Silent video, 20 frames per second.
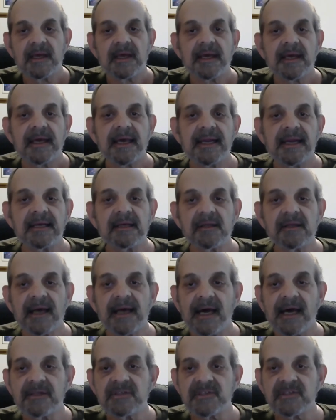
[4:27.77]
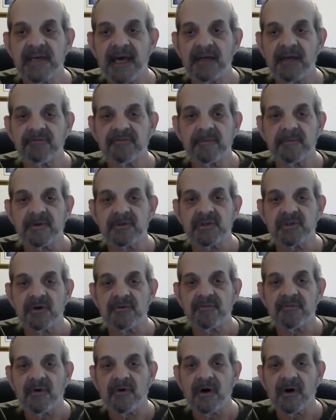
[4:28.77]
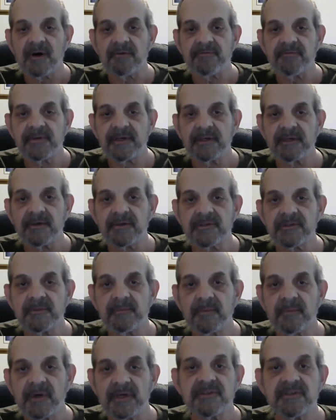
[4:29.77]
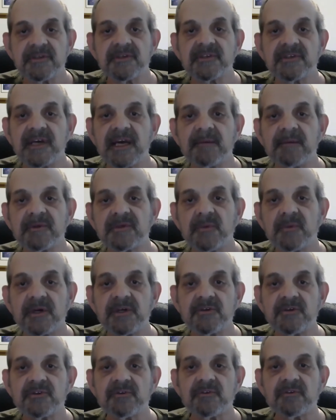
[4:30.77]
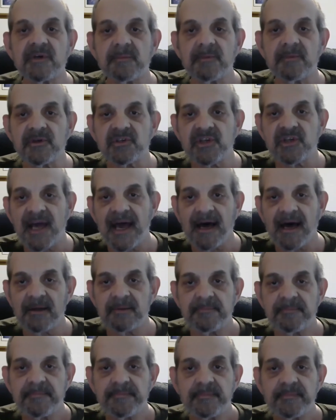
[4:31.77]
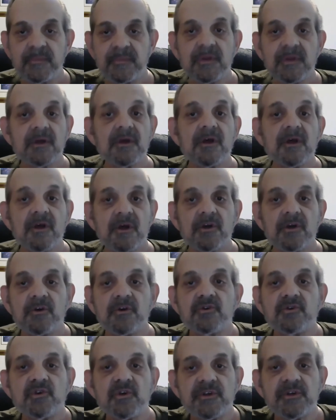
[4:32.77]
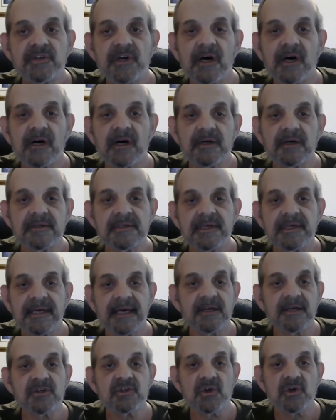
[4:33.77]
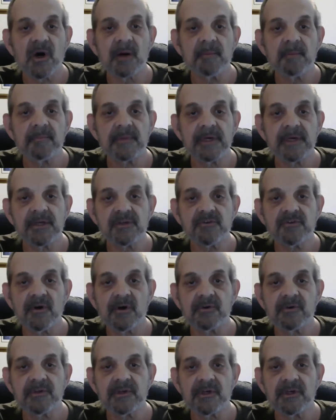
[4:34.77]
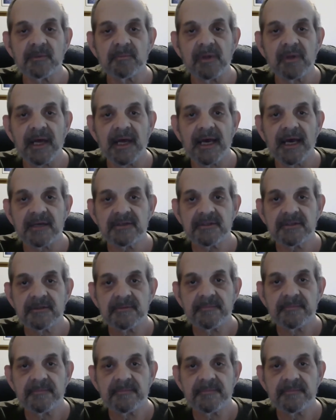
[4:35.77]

Getting a loud sound from the shofar feels much the same as when you scream or shout. Use your tongue to get a sharp intro to your blast.